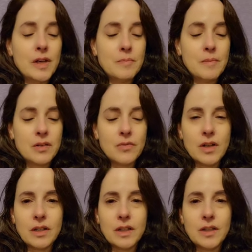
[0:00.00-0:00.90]
well, I met
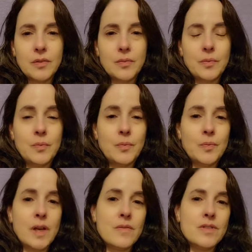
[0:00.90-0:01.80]
Ronnie
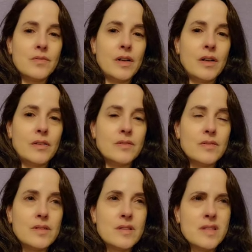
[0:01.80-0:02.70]
when I was
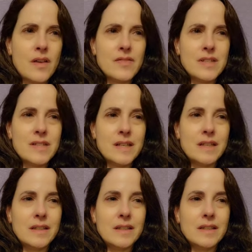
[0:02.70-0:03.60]
around
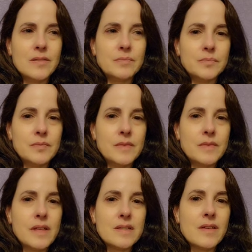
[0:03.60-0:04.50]
17,
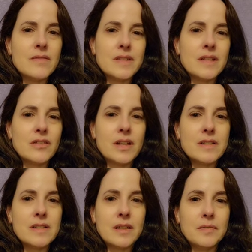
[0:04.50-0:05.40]
17 or
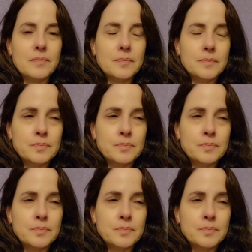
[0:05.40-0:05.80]
18